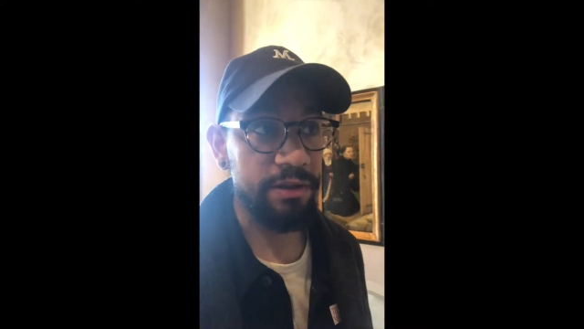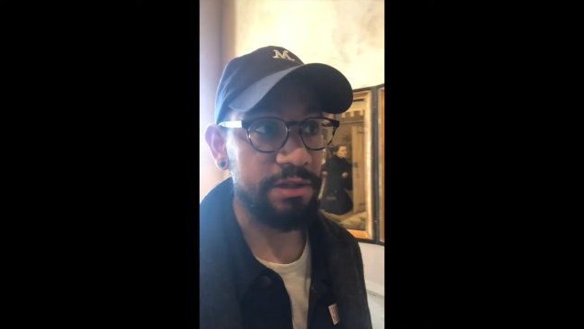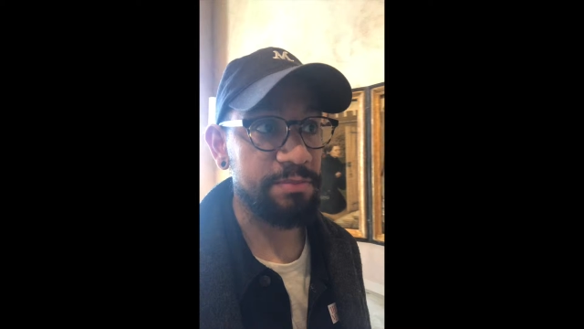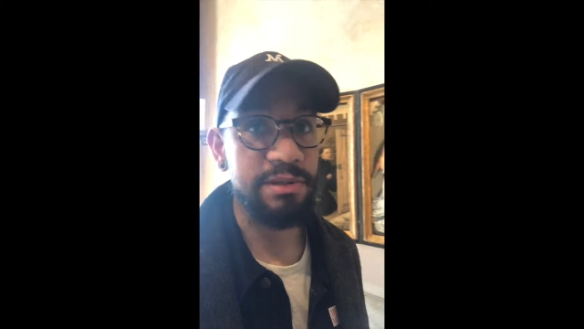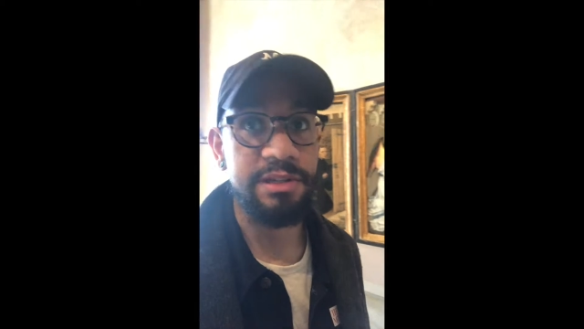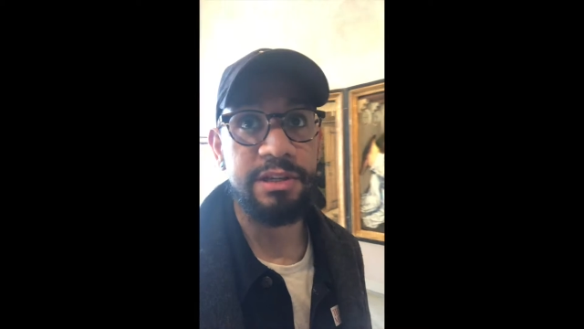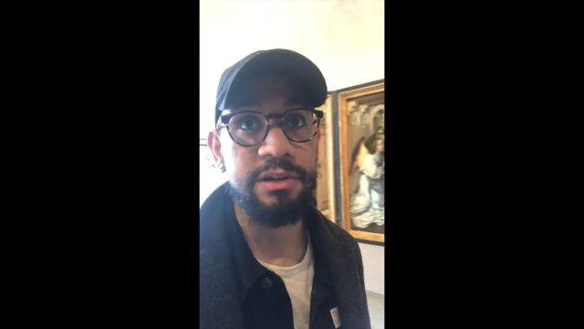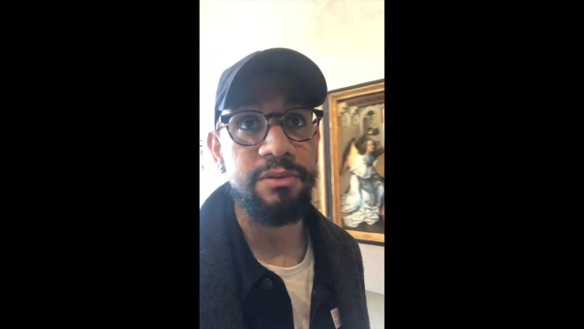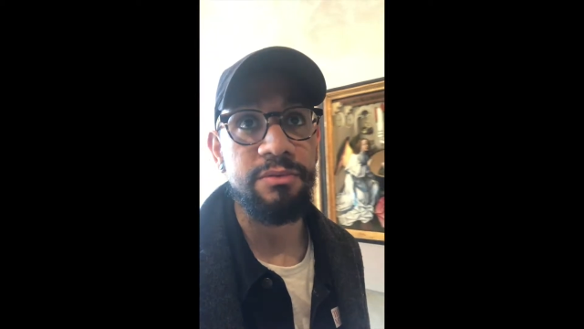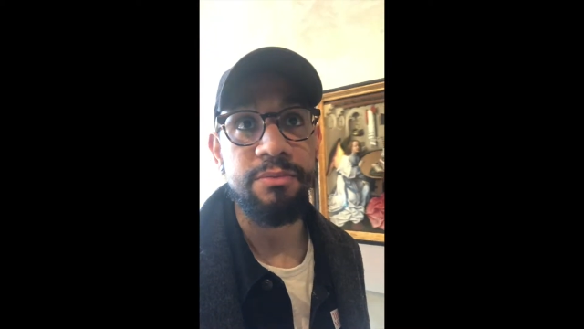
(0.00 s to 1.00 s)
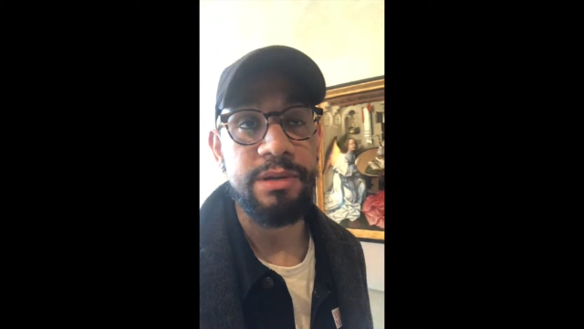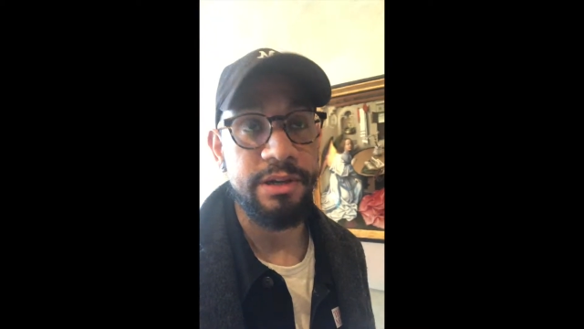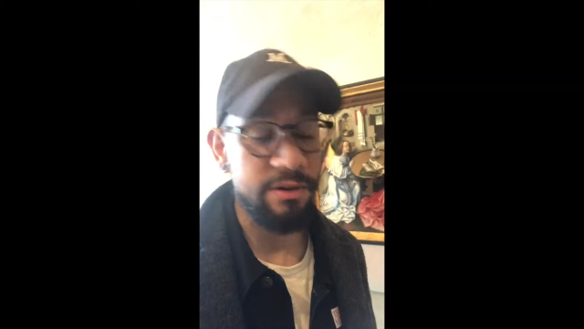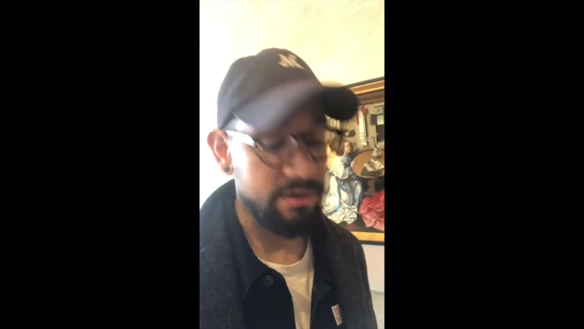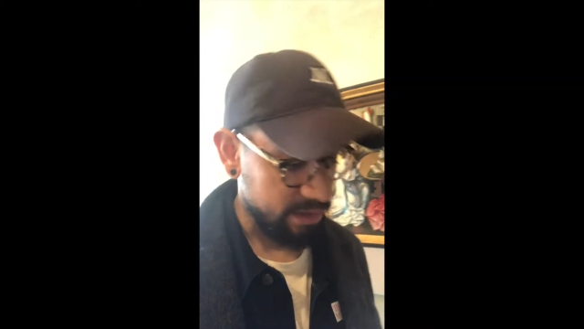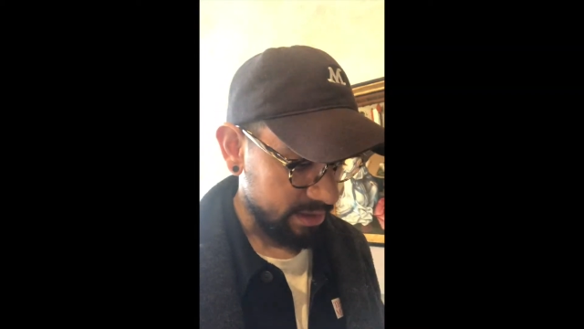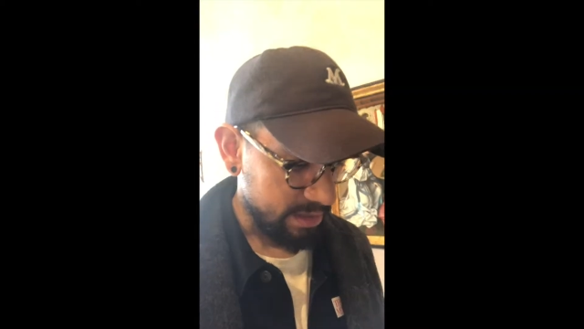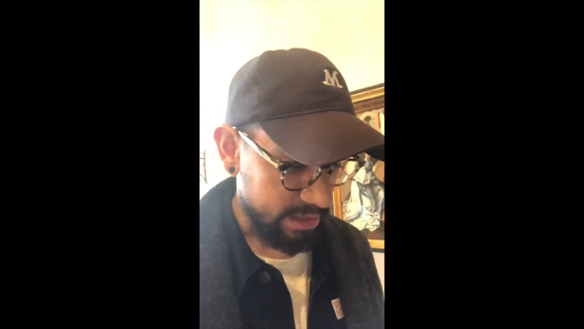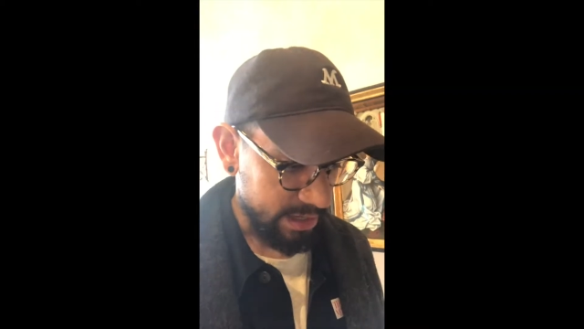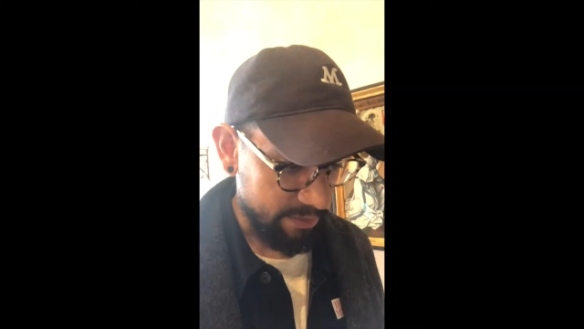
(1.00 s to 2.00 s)
this particular room here.
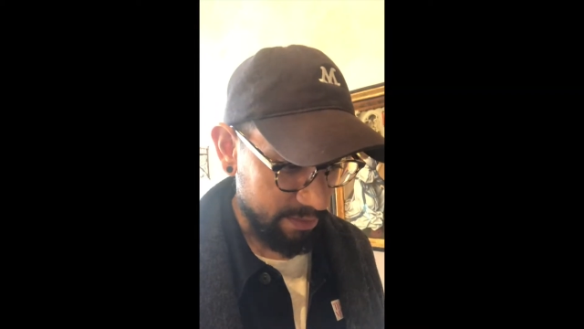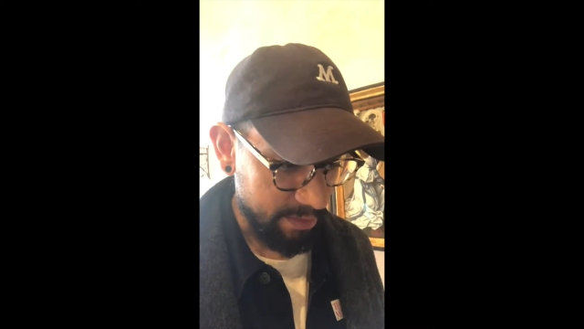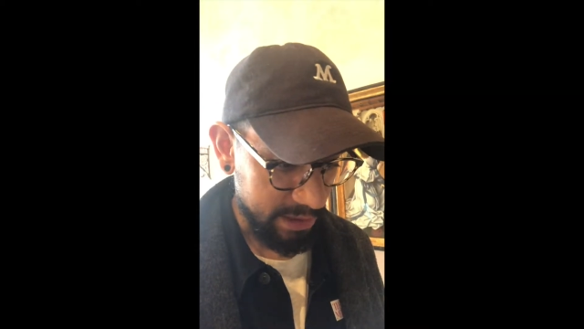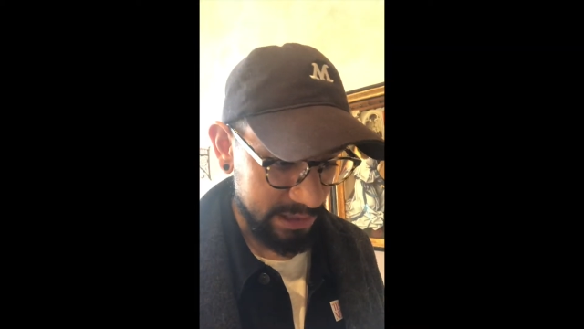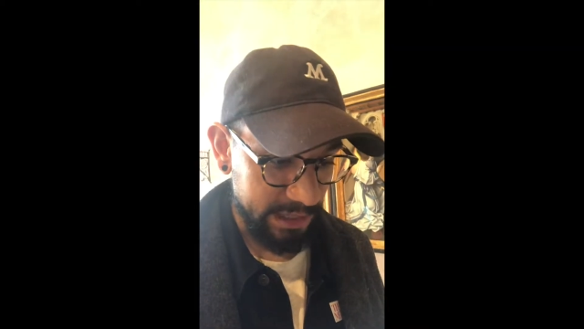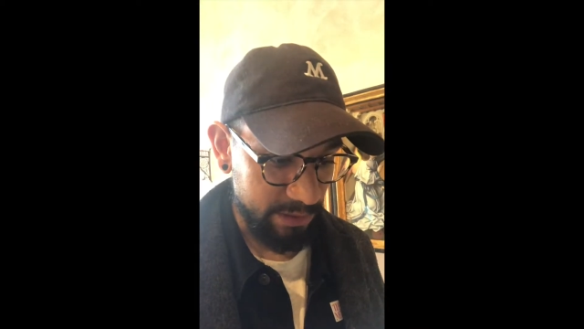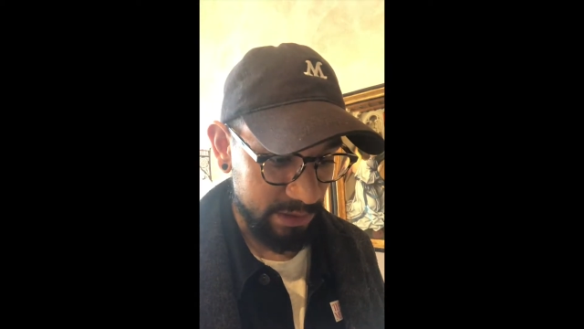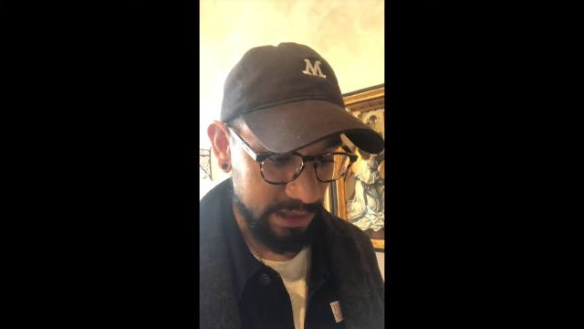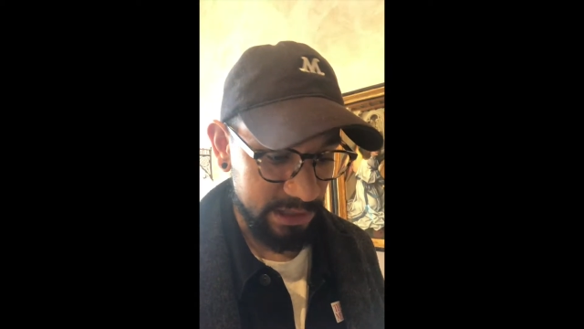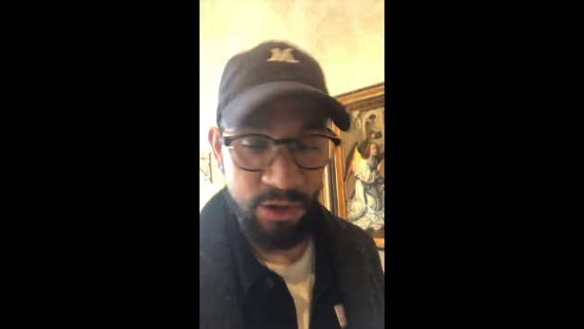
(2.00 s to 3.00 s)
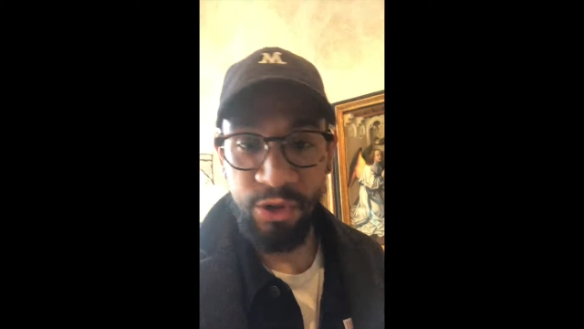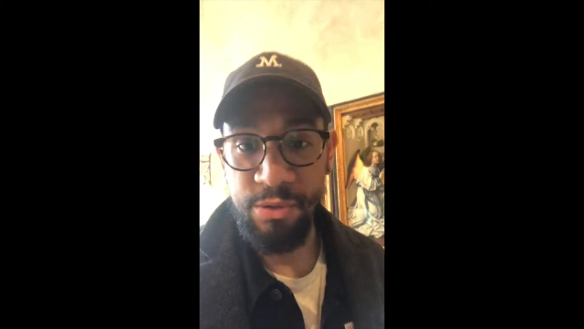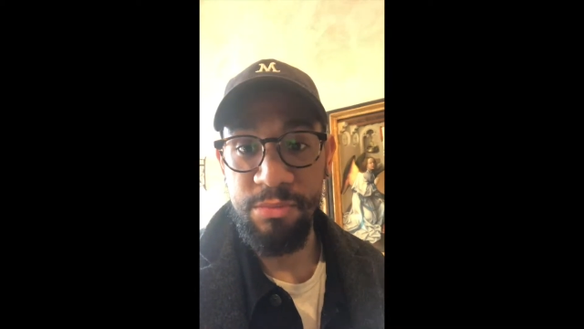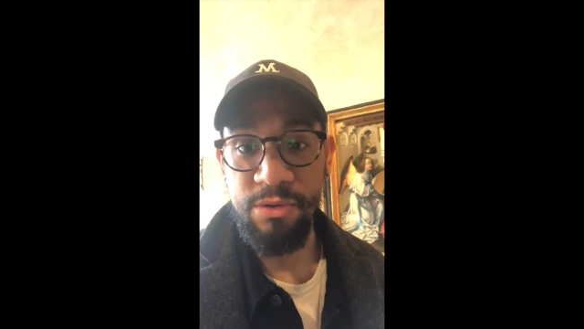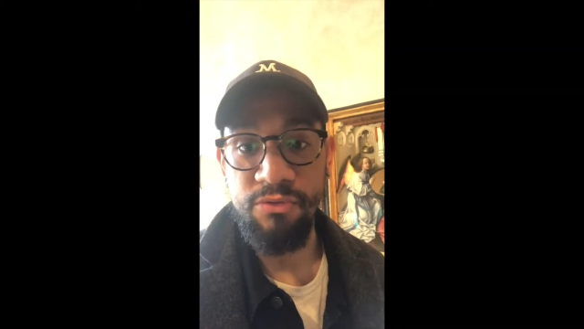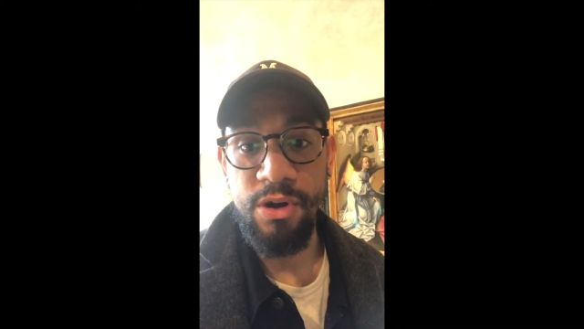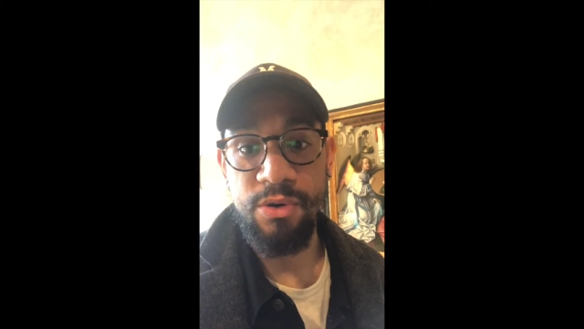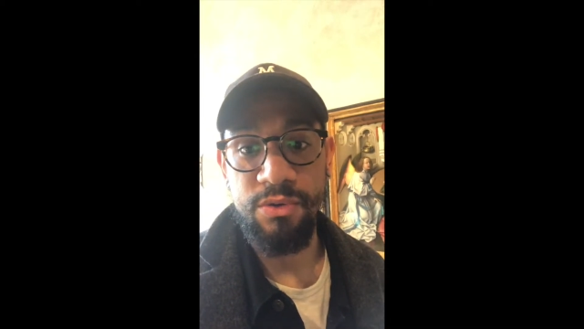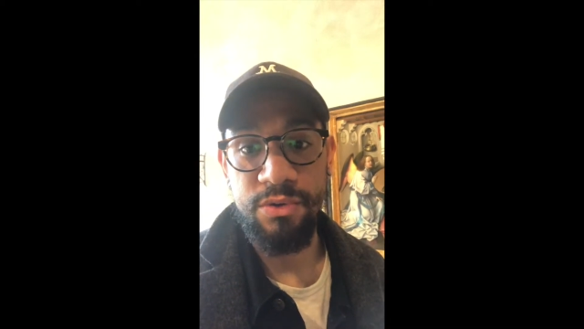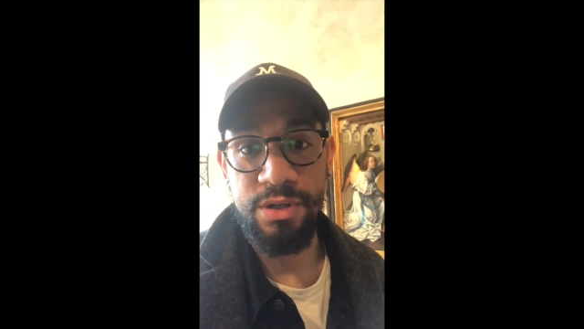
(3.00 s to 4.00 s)
Can't remember exactly what it's called, the
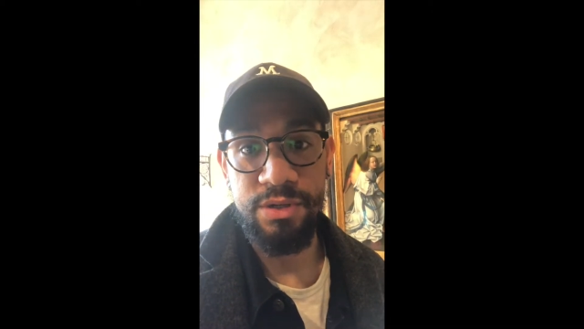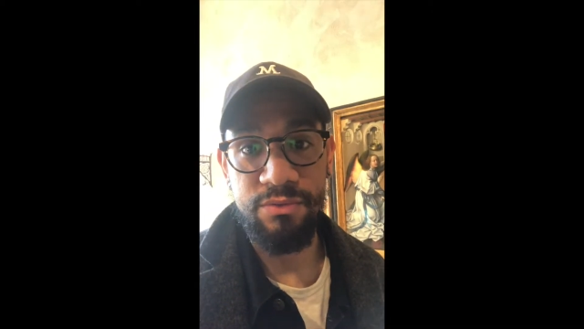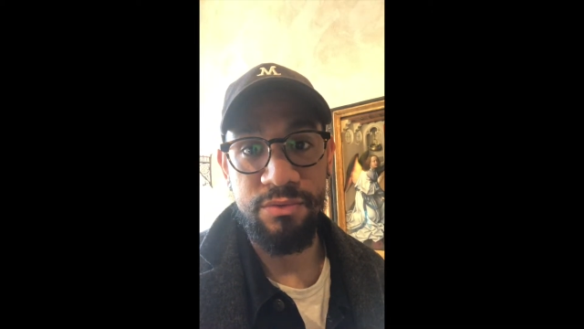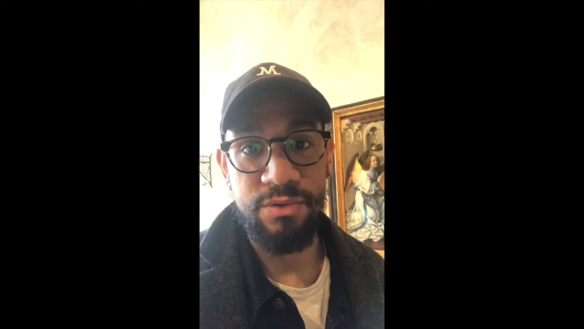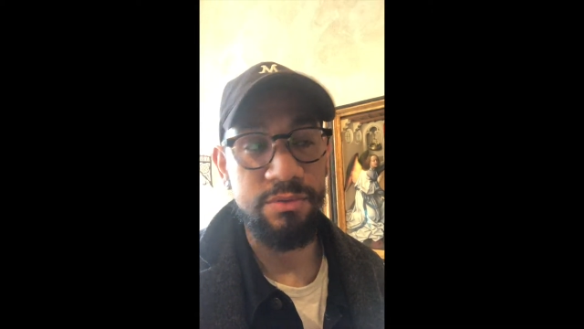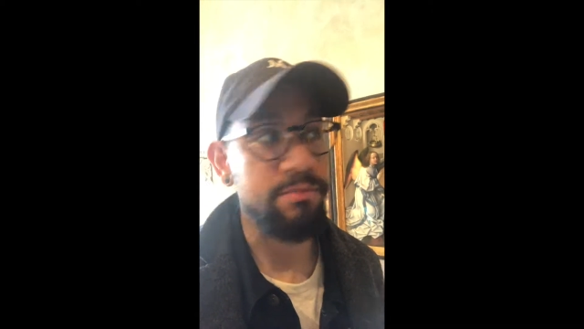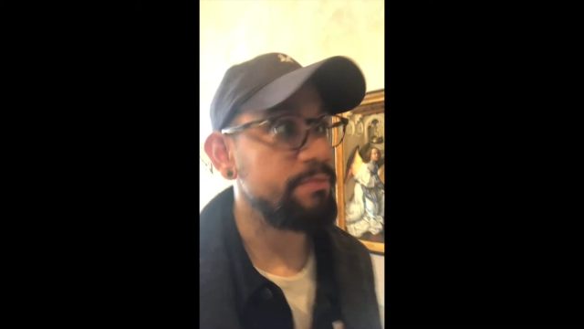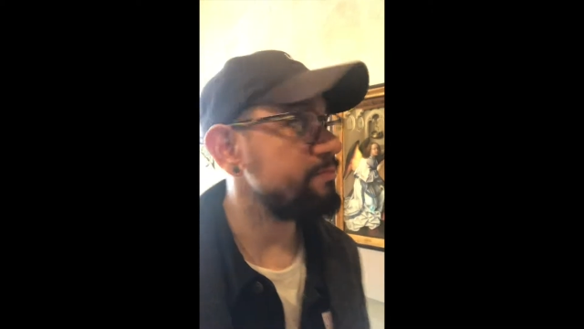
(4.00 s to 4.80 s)
Marode Room.